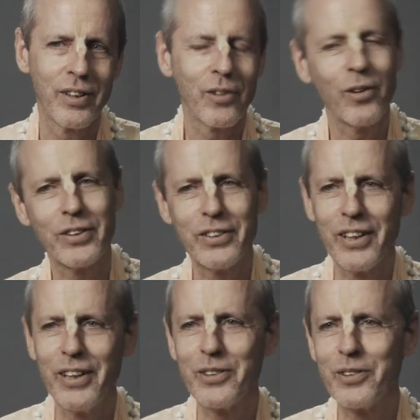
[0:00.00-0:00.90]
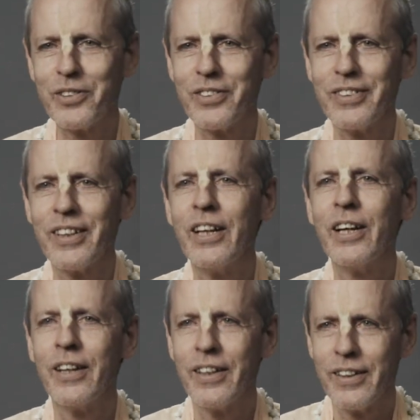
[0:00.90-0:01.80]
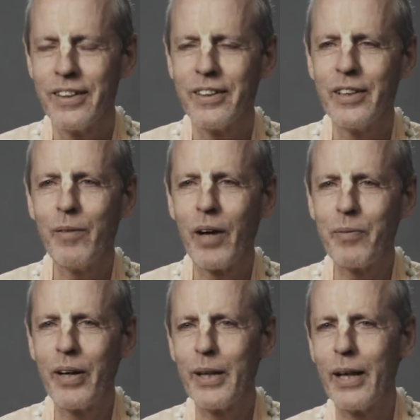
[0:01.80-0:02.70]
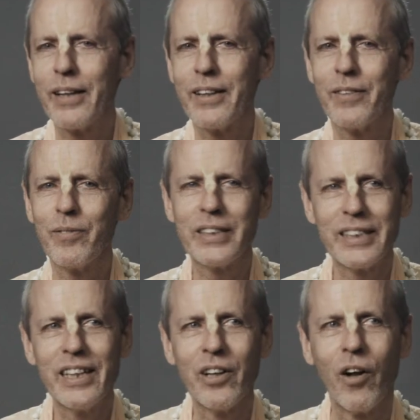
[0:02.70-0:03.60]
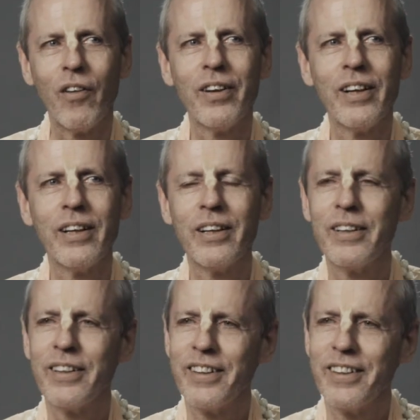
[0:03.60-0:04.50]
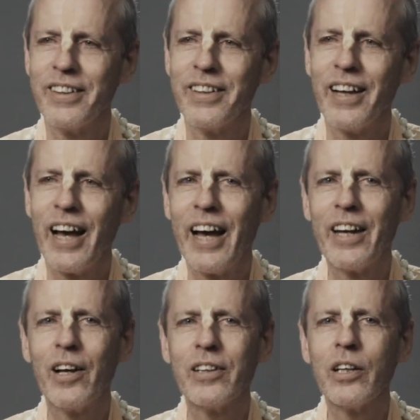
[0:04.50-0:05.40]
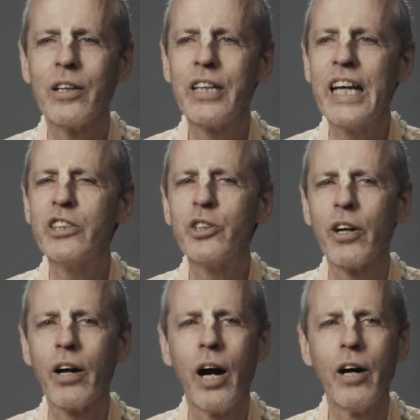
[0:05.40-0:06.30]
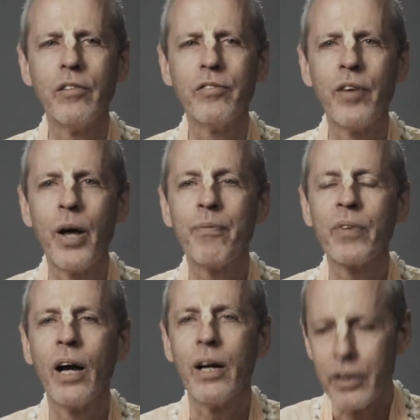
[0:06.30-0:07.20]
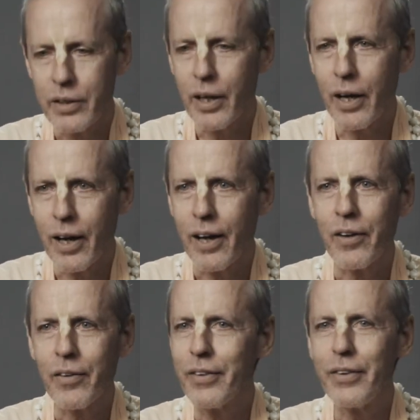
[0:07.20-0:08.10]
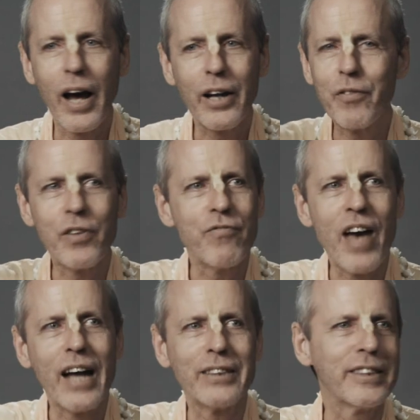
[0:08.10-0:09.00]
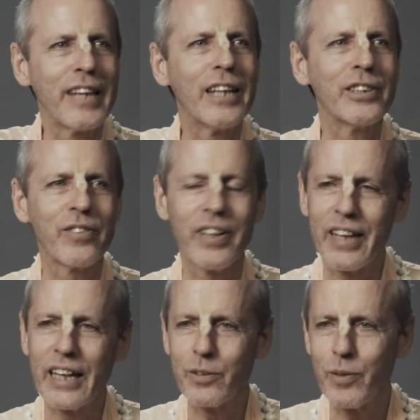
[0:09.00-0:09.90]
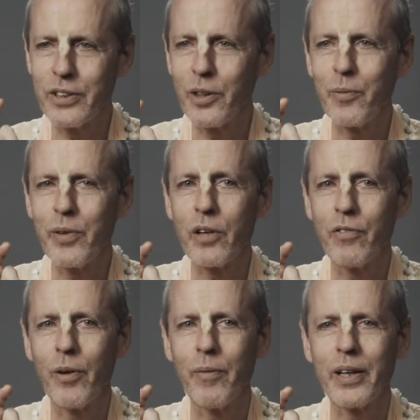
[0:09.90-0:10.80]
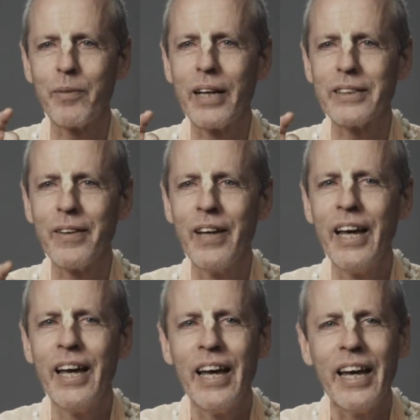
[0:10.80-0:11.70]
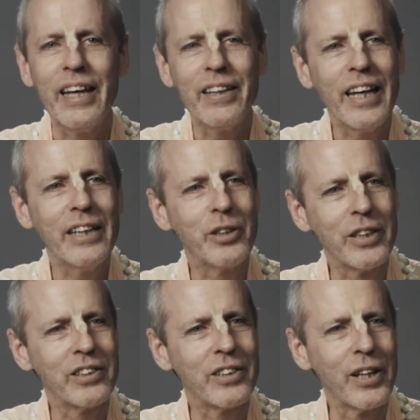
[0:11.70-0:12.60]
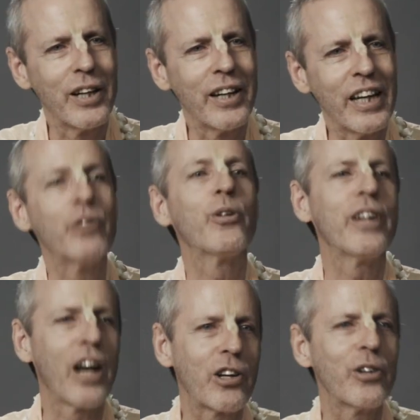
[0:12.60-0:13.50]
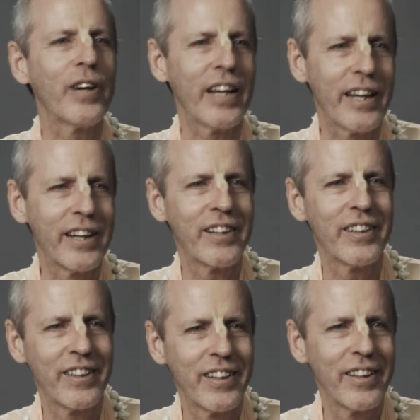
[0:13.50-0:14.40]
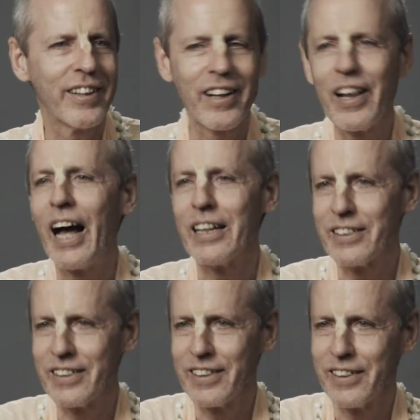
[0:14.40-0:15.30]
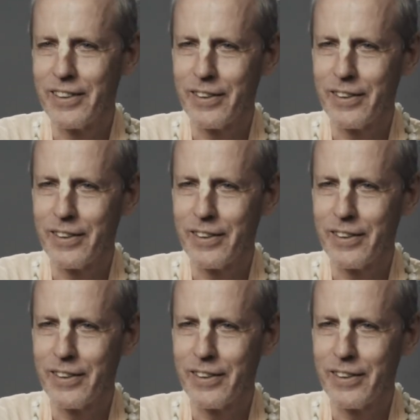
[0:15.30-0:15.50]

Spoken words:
Of course, he's Nimai Pandit, but still, and a teacher of, not of advanced Sanskrit. That's what's so beautiful about the pastime. He teaches the introductory class